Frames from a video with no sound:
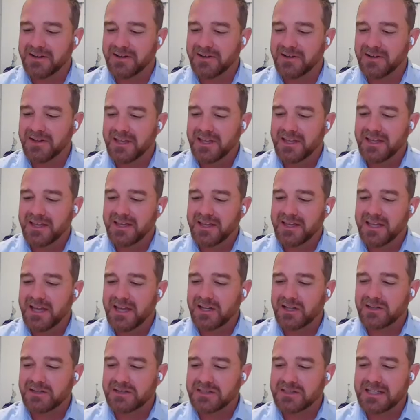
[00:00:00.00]
so he
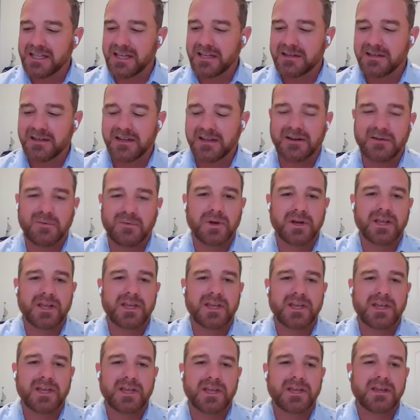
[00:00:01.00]
had a little stint, and
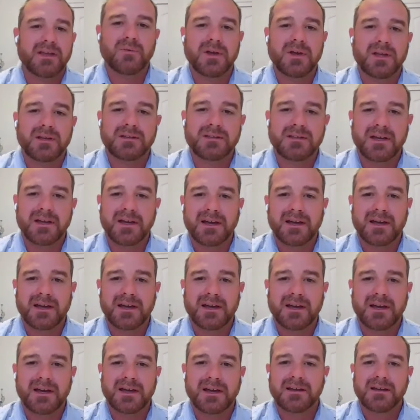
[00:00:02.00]
when he went
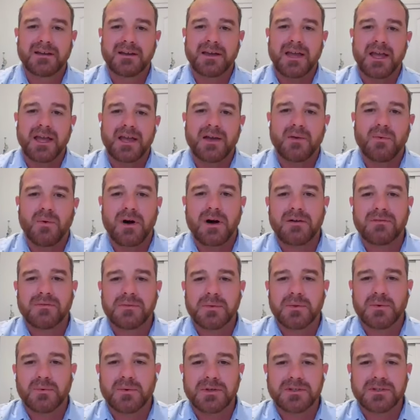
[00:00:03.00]

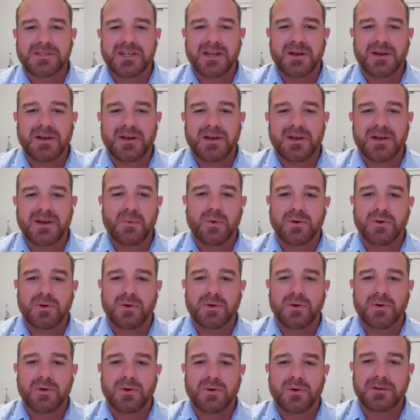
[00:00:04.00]
AWOL from the real estate
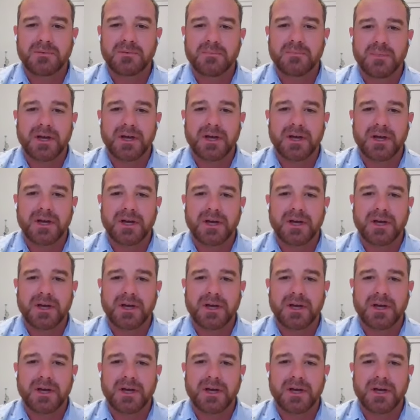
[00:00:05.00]
world, but